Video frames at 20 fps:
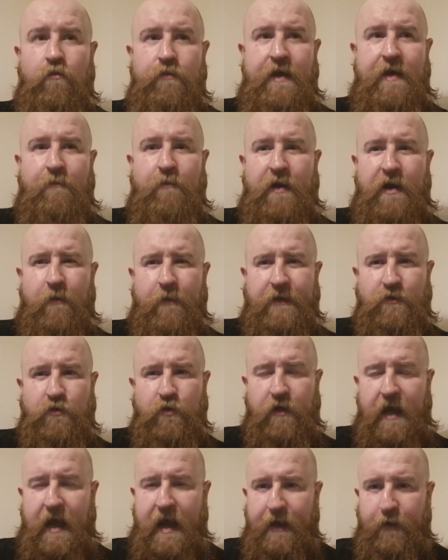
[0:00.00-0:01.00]
Then when I went
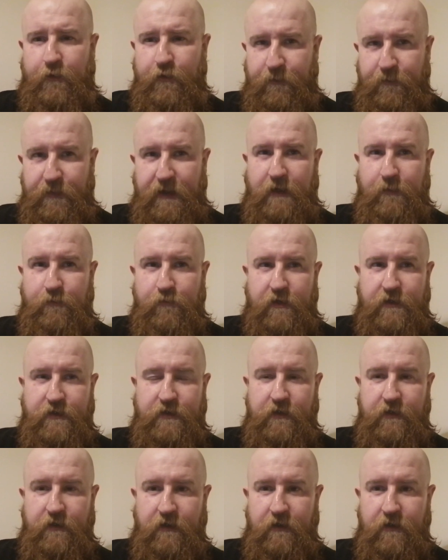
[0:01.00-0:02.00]
to a Category B
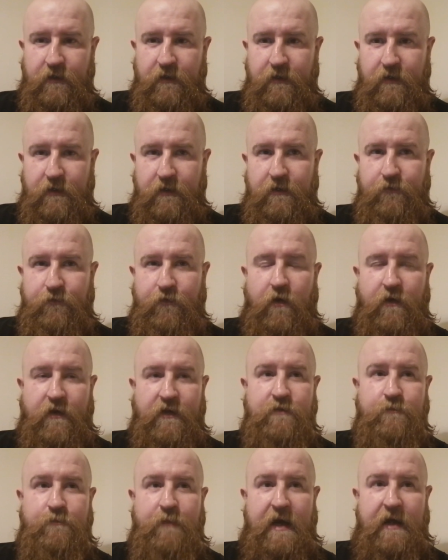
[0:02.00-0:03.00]
prison,
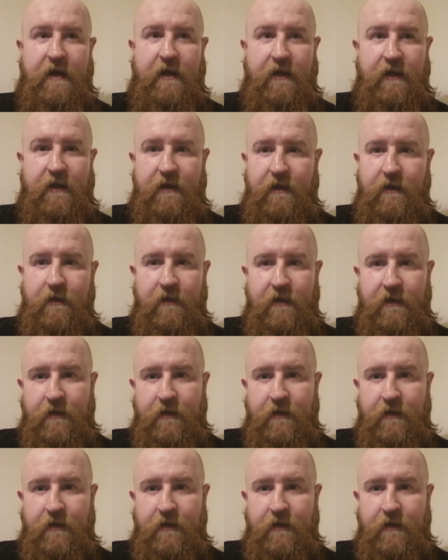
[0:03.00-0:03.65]
Forest Bank,